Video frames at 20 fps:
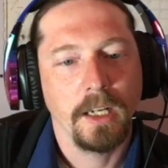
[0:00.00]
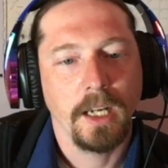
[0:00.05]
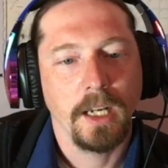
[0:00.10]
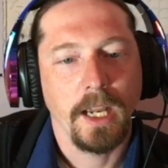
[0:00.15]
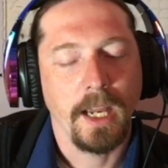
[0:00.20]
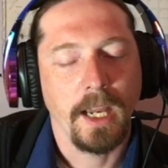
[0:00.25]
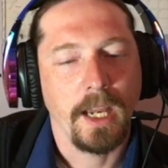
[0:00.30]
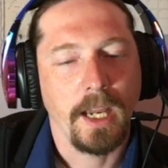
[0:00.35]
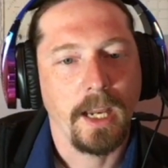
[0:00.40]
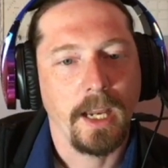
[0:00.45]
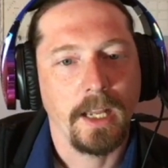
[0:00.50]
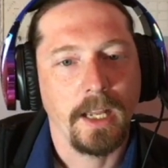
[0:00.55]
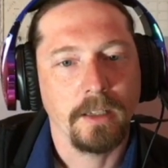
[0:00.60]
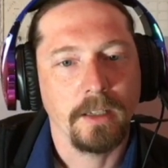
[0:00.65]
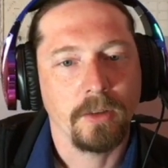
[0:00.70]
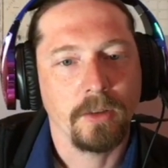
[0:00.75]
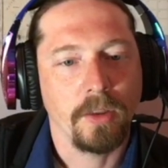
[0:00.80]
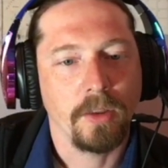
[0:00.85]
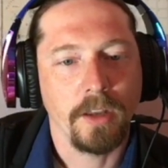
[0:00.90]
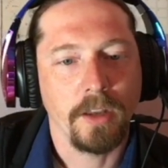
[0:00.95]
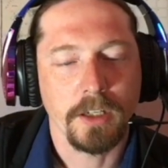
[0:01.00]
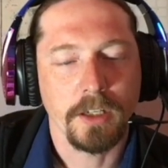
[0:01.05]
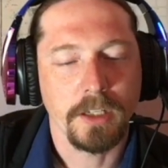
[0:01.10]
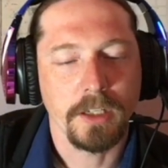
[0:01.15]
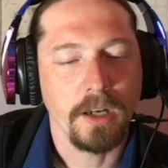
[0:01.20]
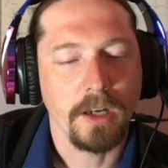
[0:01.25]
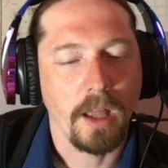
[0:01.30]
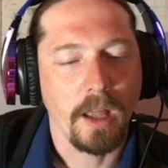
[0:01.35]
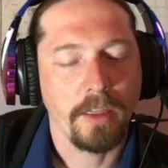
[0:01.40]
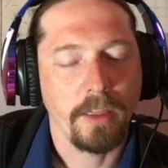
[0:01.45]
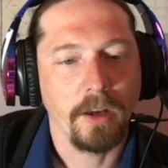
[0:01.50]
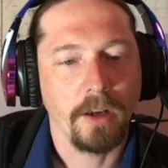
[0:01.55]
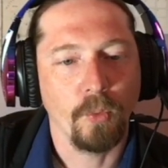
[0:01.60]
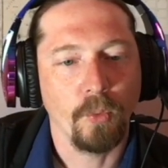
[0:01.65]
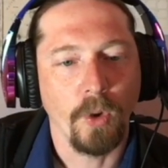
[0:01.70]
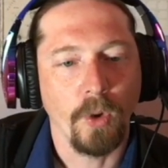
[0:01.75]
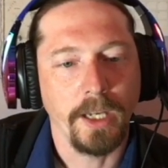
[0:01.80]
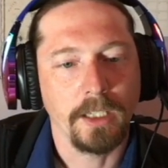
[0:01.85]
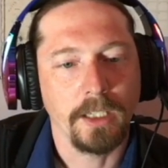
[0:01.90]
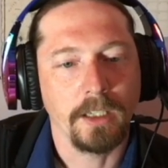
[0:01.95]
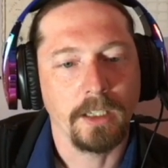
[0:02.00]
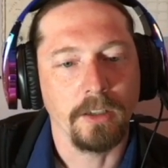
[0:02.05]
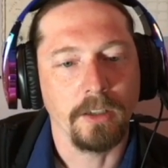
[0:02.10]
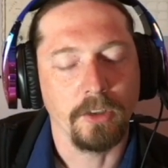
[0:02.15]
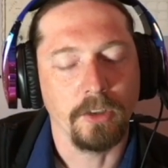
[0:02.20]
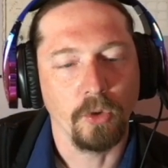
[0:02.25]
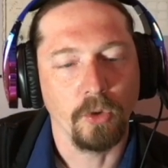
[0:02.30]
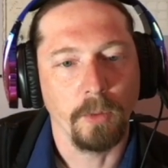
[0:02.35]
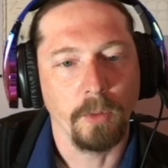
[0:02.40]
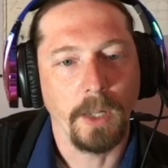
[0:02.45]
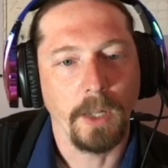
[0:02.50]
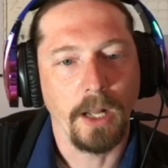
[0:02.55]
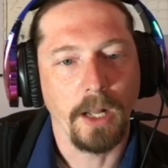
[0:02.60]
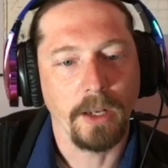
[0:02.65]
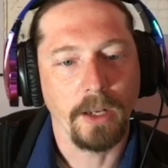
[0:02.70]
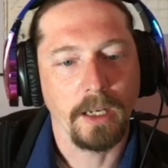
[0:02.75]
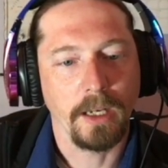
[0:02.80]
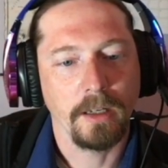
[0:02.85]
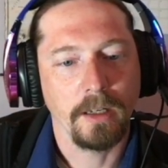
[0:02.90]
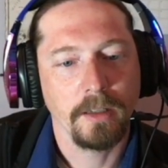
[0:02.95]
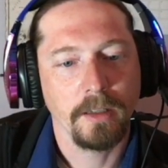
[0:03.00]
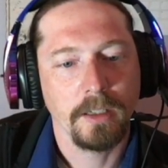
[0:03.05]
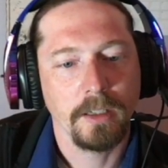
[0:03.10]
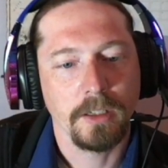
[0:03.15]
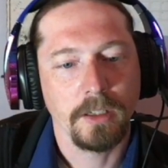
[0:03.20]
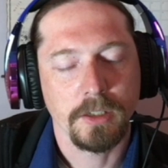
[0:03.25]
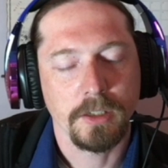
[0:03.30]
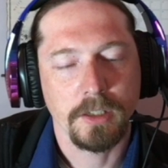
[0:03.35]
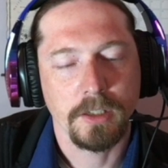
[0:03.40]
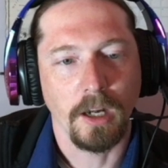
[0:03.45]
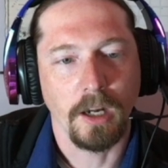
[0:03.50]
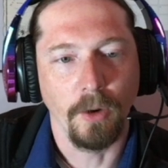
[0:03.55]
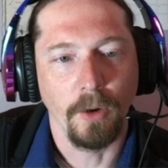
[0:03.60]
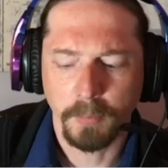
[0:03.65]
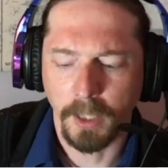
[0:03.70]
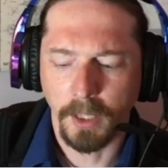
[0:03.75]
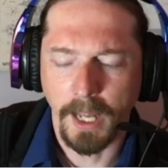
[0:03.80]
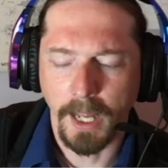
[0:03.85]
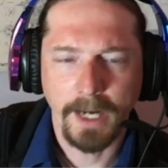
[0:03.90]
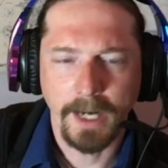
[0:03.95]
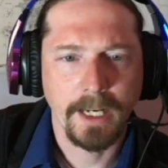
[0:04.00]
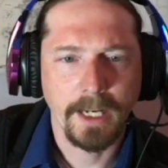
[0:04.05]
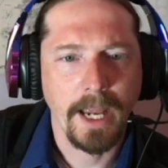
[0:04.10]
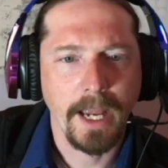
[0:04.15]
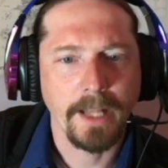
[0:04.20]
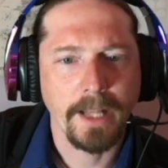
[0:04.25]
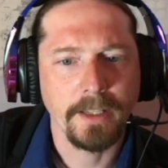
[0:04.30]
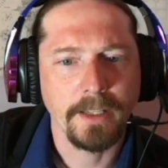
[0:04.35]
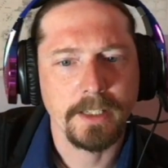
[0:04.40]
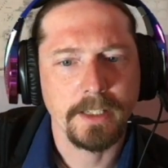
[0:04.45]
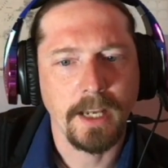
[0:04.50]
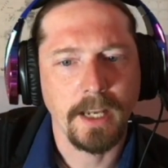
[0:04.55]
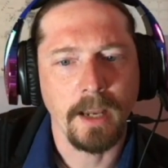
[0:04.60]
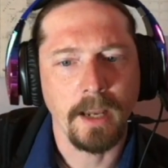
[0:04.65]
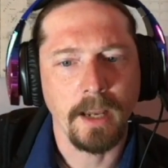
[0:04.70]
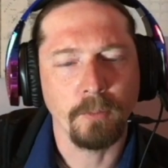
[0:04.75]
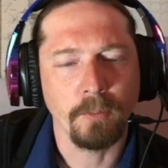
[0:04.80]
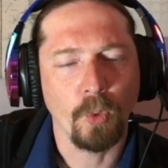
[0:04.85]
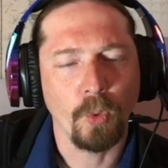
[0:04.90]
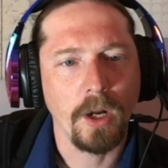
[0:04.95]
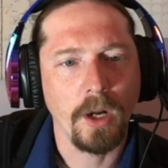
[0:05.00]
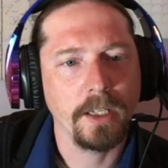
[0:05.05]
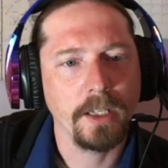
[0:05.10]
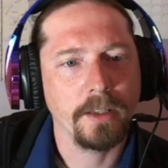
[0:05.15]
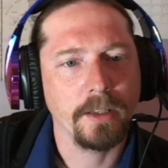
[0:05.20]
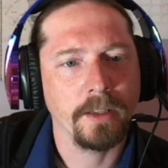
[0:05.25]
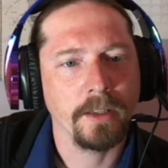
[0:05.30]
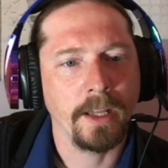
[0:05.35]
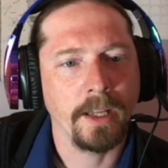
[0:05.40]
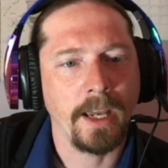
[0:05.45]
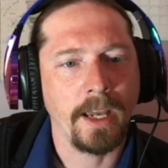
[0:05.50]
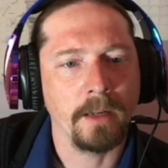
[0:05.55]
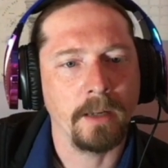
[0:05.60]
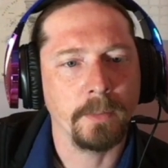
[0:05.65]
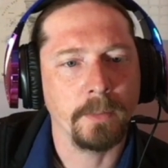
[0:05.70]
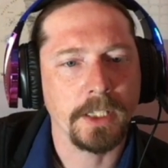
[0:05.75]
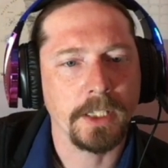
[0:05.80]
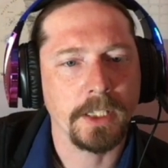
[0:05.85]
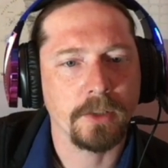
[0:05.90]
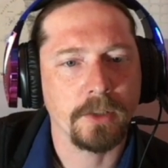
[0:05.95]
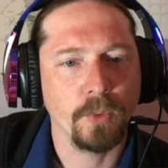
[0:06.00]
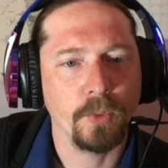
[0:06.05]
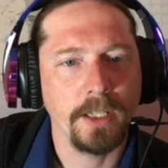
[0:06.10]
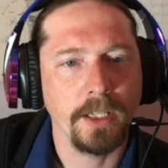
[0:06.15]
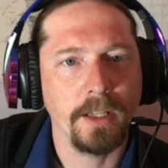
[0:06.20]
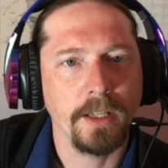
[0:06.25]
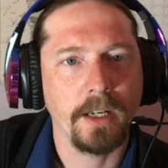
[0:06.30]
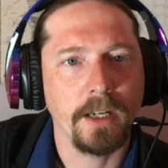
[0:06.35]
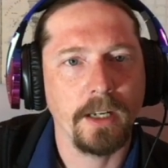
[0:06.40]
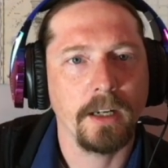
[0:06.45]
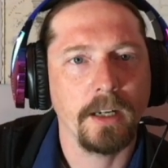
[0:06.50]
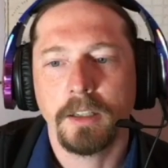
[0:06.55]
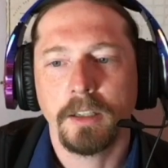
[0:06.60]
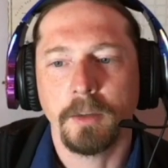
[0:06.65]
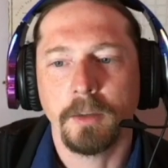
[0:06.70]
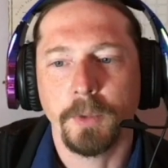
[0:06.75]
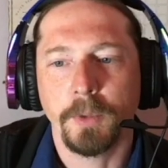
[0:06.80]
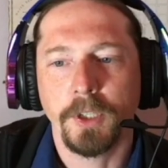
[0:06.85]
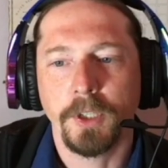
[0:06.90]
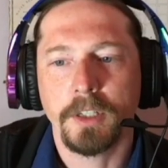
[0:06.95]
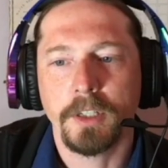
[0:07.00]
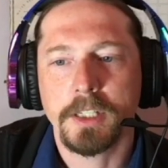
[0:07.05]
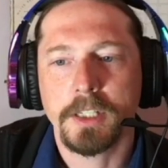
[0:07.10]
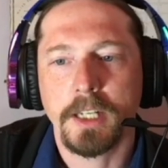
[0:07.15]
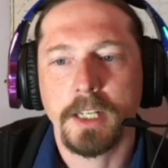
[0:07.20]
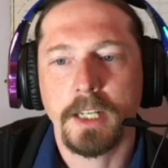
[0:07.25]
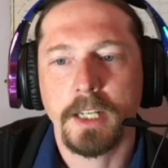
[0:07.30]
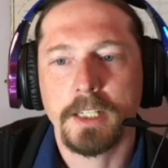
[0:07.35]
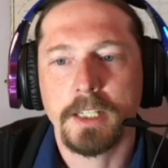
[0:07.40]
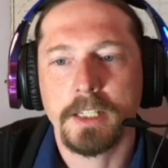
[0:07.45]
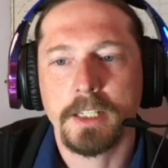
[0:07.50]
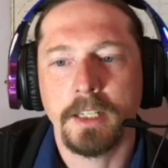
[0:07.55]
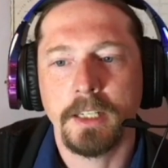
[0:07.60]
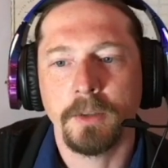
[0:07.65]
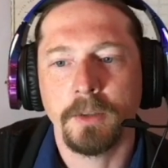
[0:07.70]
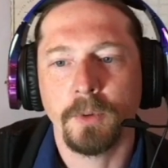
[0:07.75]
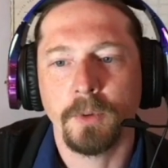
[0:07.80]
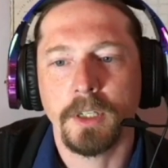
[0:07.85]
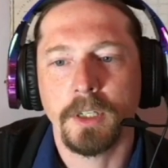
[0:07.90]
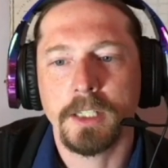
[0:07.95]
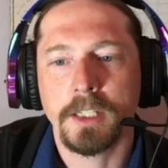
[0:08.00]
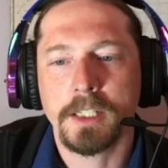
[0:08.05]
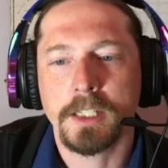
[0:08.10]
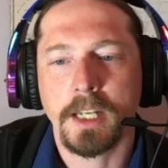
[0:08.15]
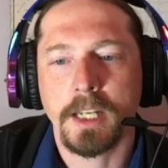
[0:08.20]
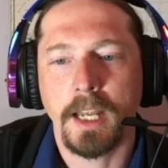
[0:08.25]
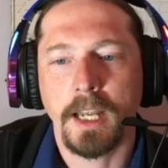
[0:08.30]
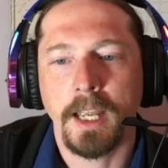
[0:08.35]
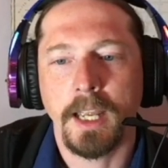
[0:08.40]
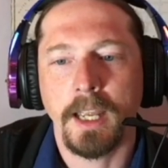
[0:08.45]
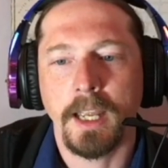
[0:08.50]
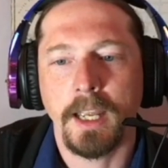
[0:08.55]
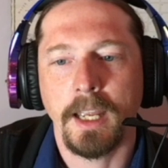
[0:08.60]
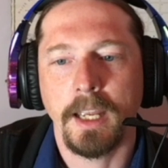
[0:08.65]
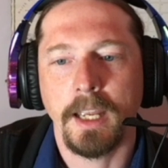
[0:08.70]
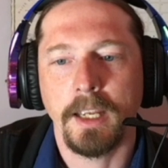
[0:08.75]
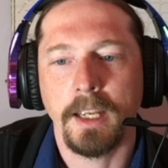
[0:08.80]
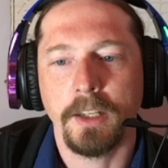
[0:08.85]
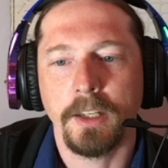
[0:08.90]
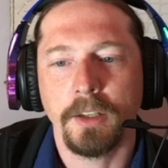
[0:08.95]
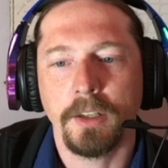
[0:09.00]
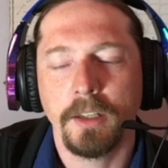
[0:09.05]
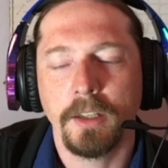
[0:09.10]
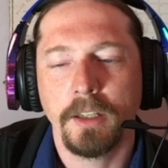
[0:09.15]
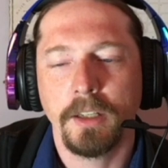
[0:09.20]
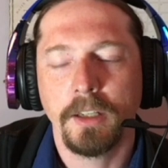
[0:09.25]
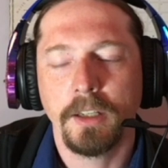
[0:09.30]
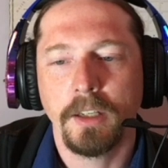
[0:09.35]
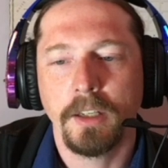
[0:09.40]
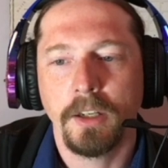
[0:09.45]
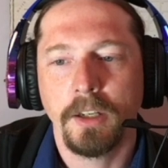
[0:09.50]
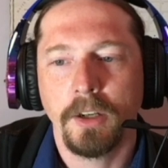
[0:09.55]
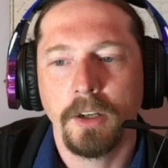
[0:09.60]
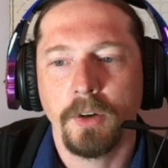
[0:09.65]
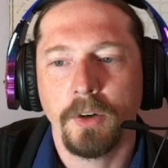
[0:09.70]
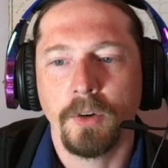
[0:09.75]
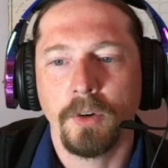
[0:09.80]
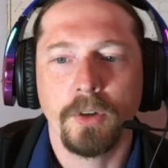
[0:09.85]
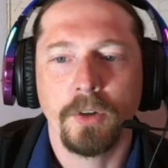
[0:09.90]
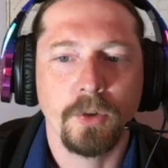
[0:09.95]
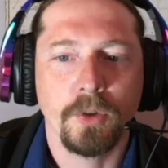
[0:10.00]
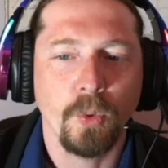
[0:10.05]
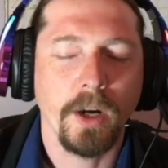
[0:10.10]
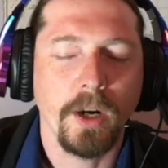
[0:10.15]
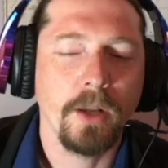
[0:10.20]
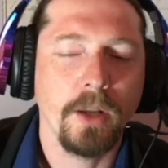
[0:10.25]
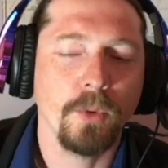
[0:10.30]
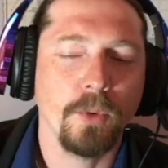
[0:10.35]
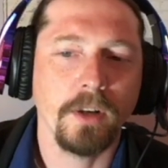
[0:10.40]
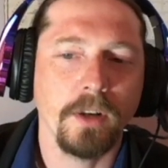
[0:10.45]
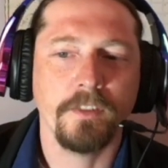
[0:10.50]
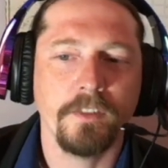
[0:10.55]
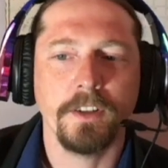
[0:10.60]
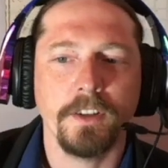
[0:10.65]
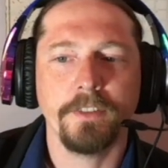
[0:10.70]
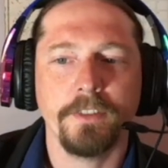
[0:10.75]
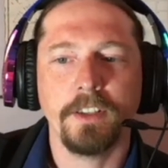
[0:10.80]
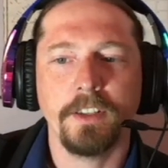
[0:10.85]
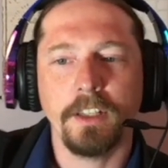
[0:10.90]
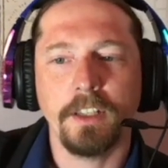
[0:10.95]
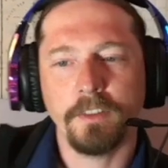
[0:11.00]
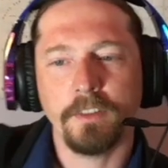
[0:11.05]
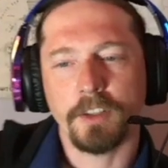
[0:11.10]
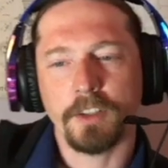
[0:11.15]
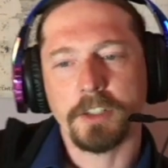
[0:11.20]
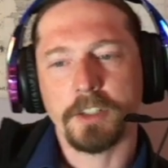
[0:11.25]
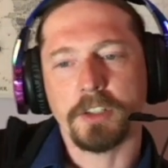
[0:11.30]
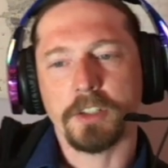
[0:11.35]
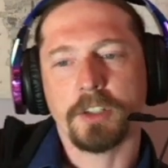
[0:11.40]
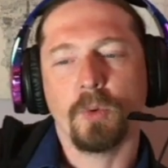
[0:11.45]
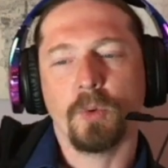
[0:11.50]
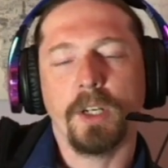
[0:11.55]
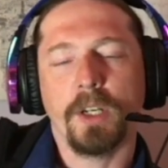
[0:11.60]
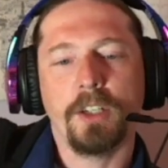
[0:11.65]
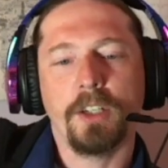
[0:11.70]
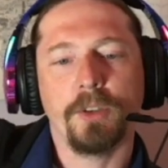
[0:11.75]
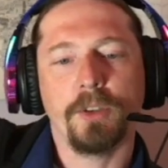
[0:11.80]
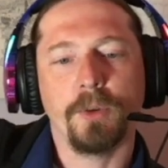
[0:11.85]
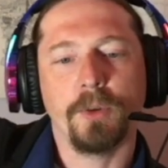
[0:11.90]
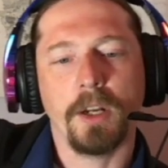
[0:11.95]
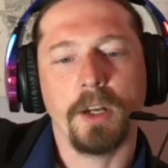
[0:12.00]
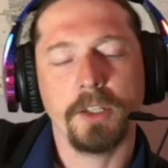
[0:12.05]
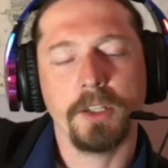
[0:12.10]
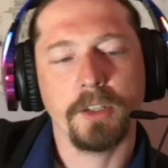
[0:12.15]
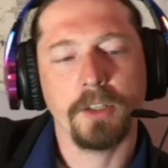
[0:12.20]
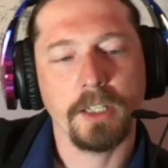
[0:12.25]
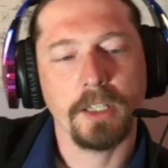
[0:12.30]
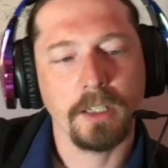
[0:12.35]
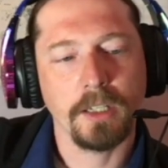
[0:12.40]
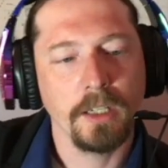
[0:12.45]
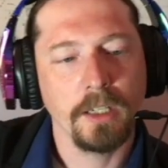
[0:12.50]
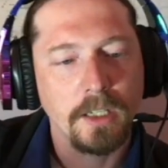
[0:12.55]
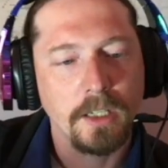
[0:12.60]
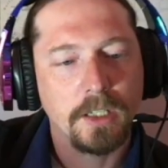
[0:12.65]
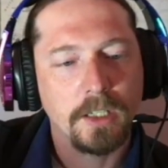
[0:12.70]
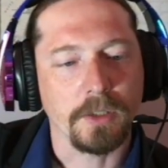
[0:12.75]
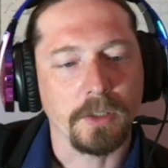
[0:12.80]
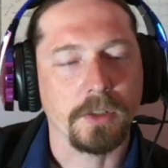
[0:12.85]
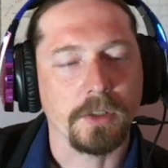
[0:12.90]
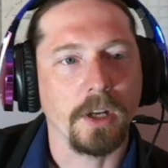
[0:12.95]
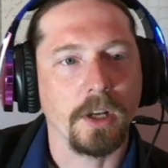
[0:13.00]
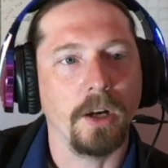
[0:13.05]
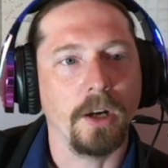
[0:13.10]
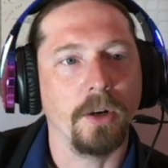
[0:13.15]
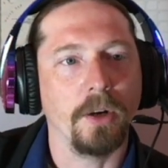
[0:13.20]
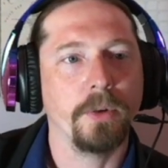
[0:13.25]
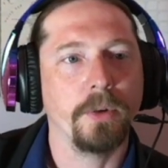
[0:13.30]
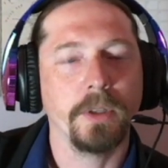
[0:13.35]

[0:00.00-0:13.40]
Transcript: and there's nothing white can do about it. So black had this game won. They had a missed win there. Computer says it was a 2150 versus 2200. So